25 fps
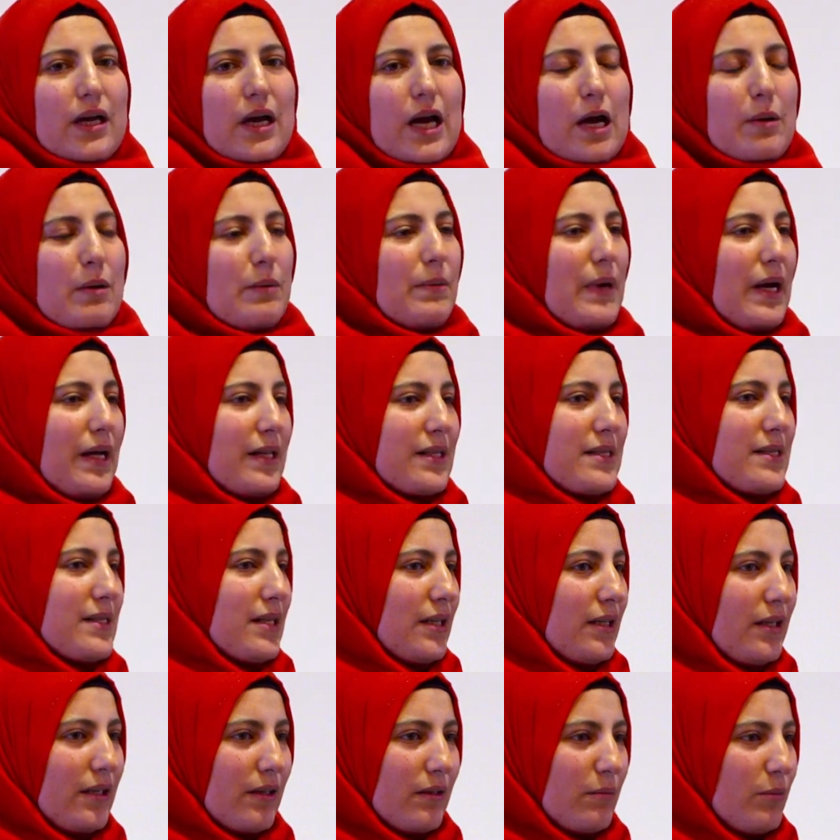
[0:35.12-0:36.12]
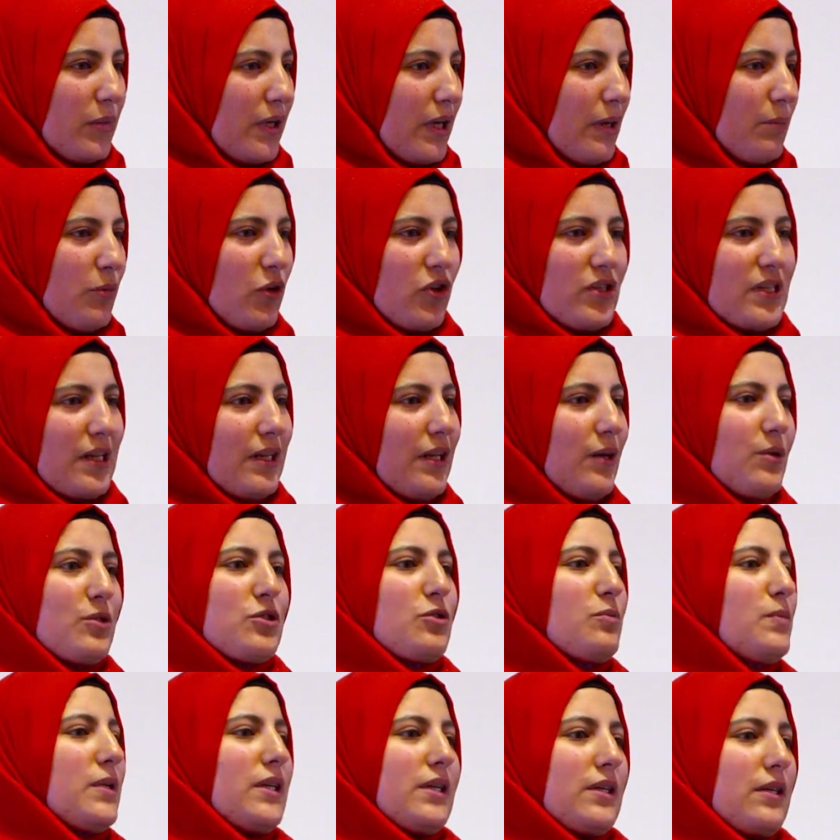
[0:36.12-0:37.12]
I'm a Palestinian, but I'm not allowed
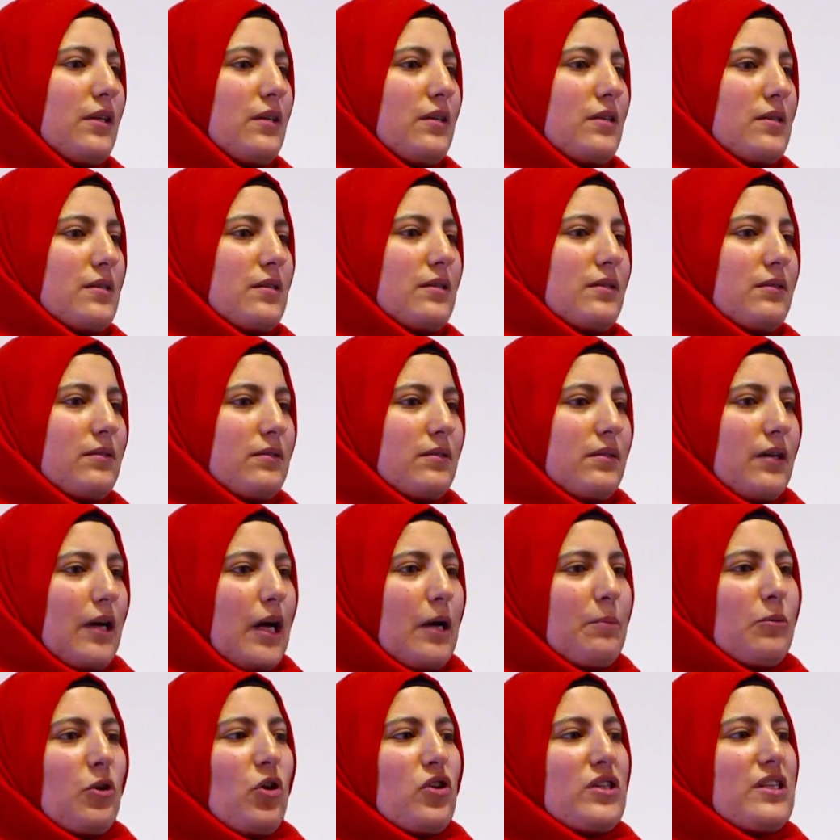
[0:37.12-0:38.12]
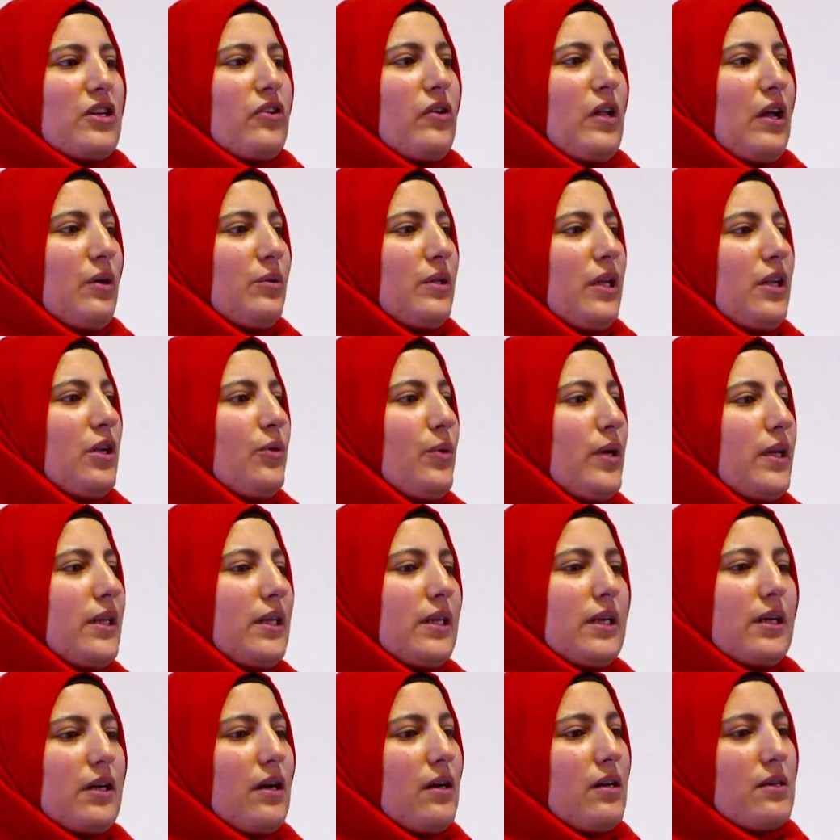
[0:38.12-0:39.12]
to be in Gaza. I'm not allowed anywhere
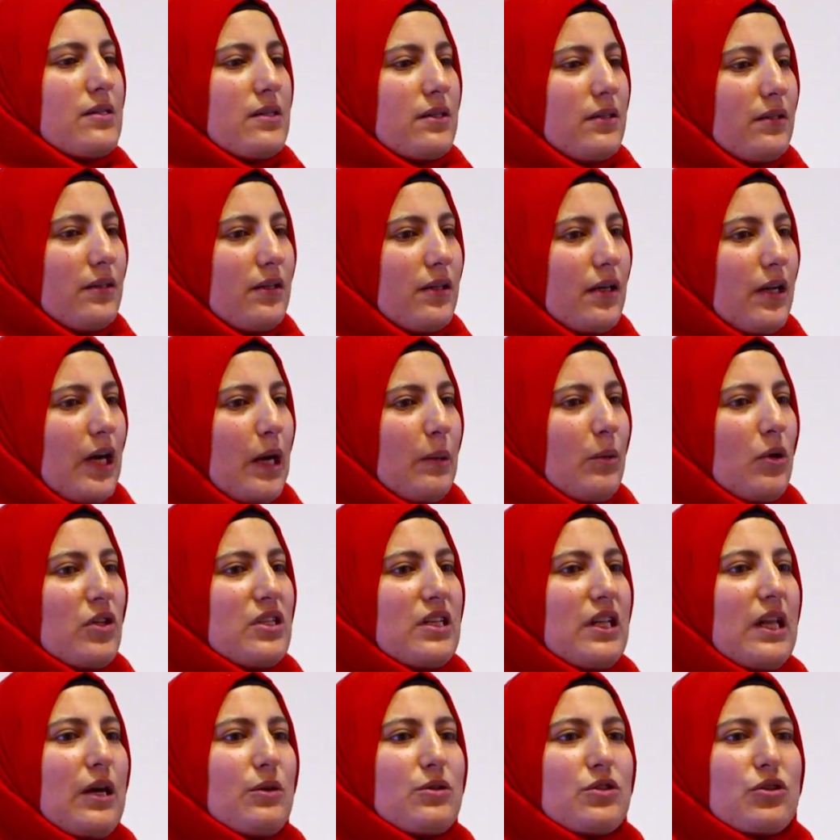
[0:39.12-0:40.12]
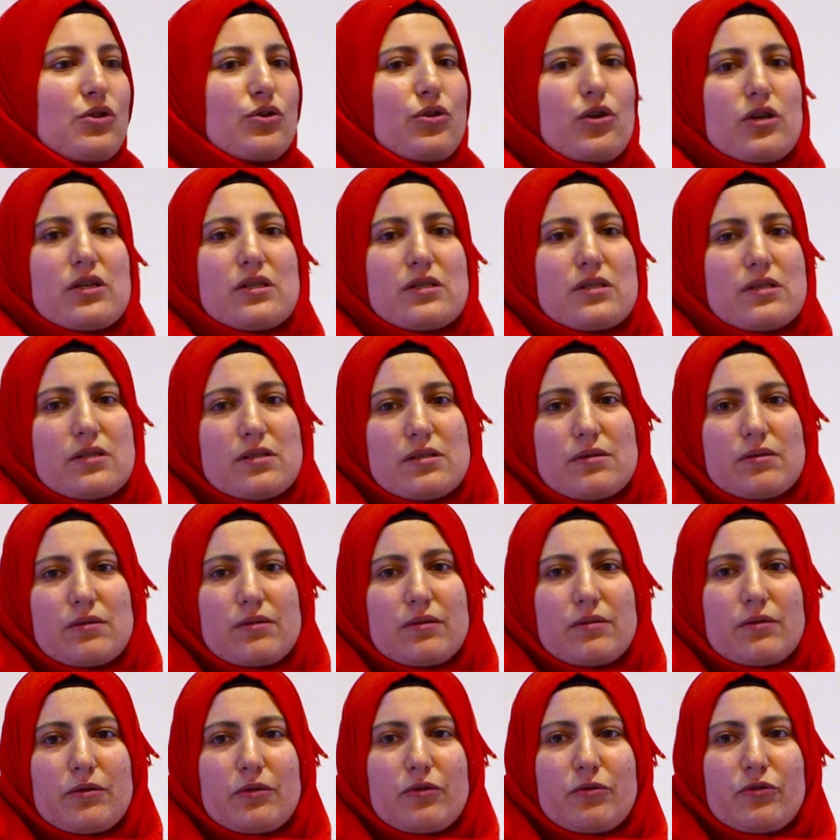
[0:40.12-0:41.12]
near Gaza. I'm not allowed to cross
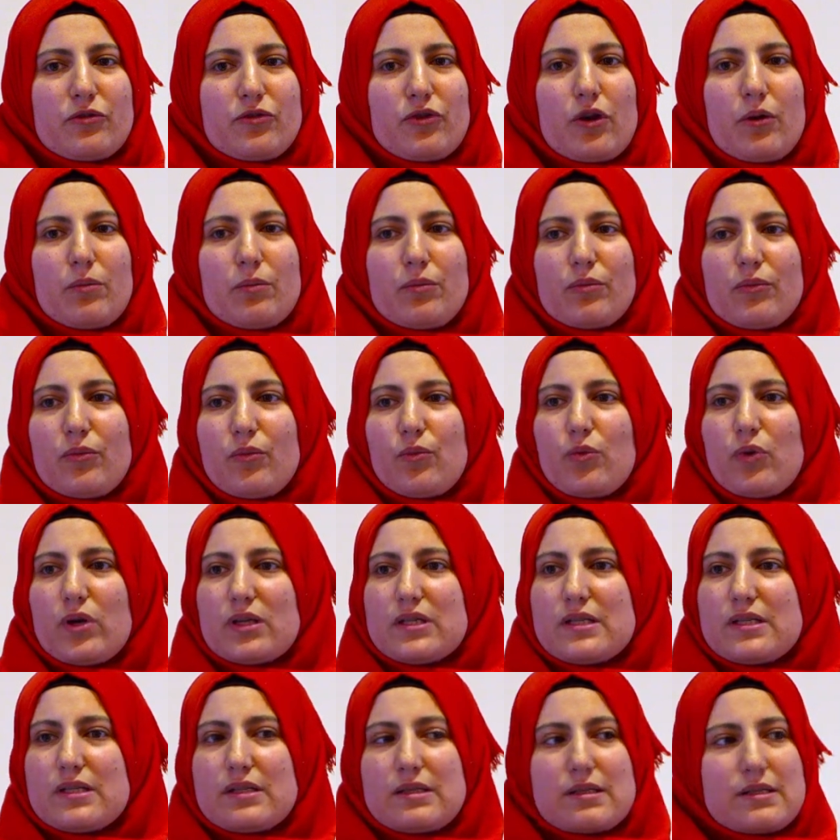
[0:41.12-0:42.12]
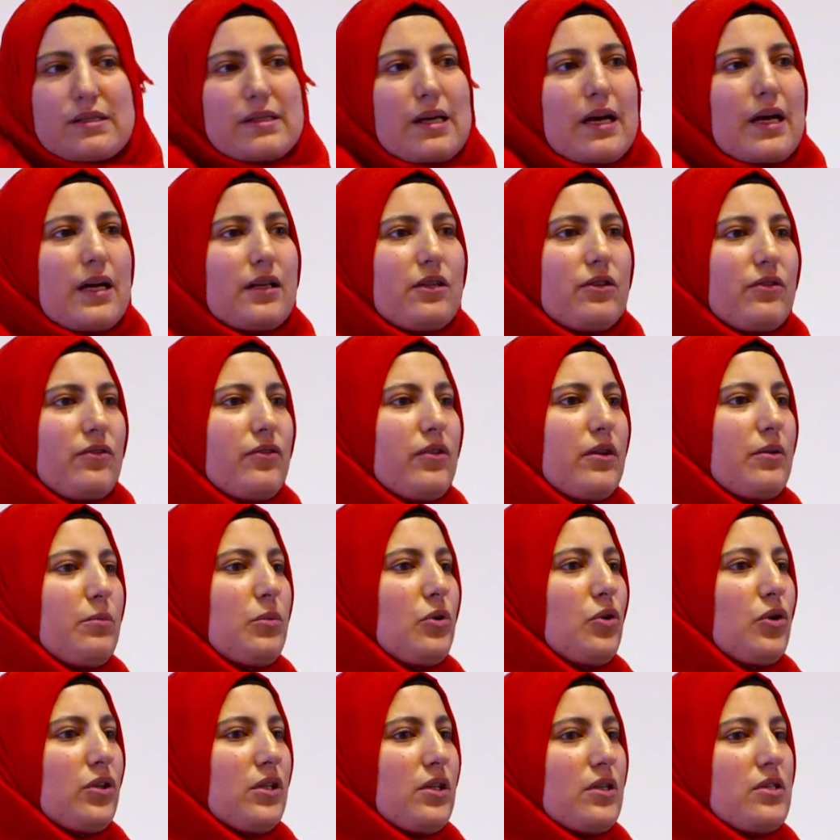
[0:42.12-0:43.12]
from one side of the
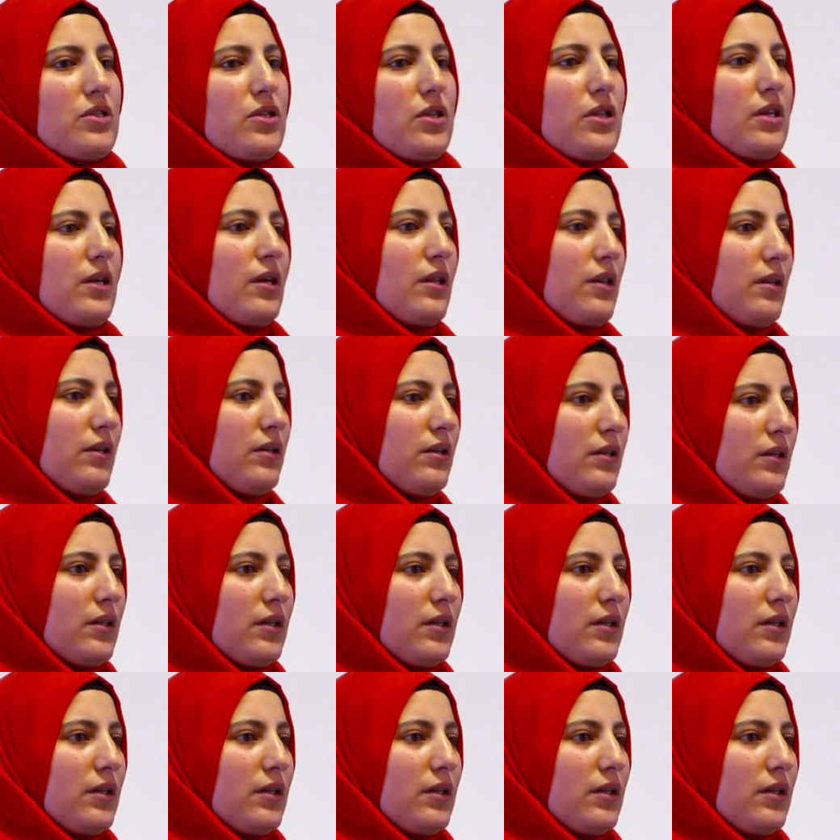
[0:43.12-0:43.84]
border to the other.